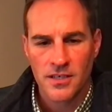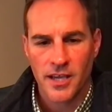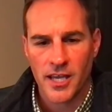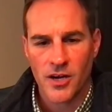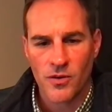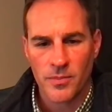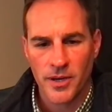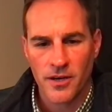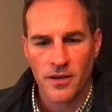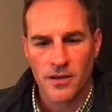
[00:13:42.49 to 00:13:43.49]
and our
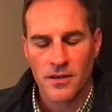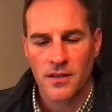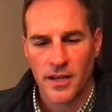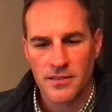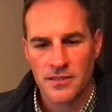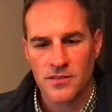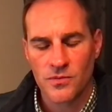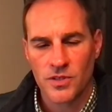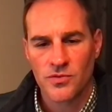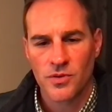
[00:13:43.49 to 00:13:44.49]
repair license,
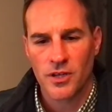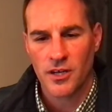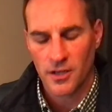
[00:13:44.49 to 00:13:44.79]
which will